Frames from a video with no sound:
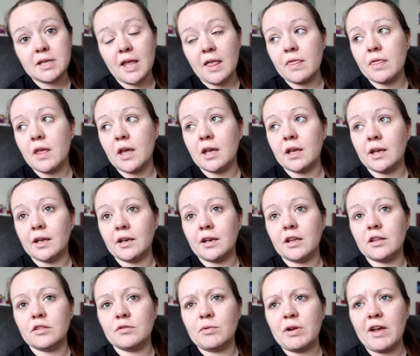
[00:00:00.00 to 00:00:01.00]
And
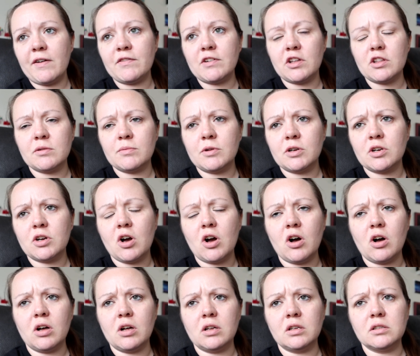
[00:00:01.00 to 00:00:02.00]
then we have another book
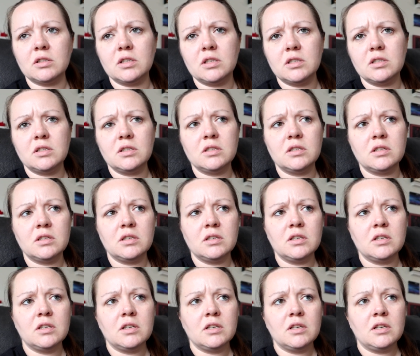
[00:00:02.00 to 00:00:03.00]
called,
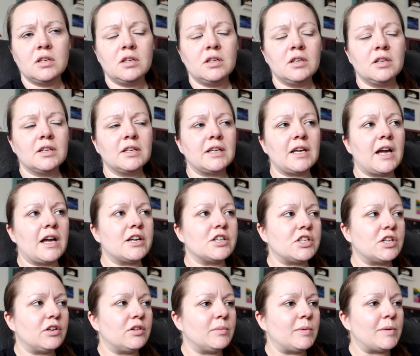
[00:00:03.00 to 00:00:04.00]

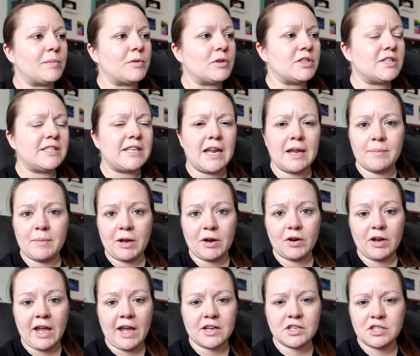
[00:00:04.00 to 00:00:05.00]
gosh, I don't remember, Stay
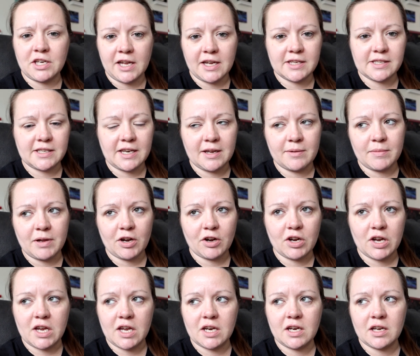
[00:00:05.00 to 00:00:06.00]
Married, hashtag Stay
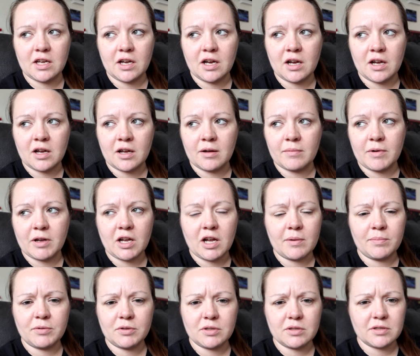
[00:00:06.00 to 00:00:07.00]
Married, um, a
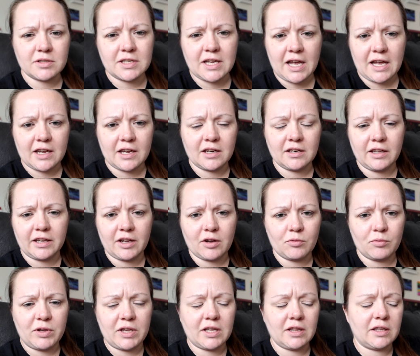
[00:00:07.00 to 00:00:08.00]
couple's guide, like
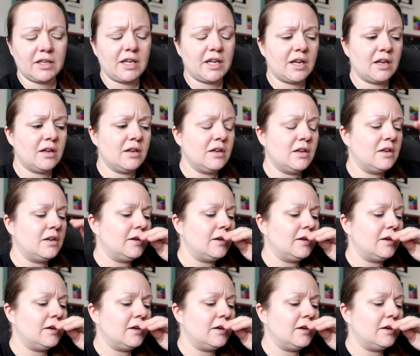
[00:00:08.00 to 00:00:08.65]
a weekly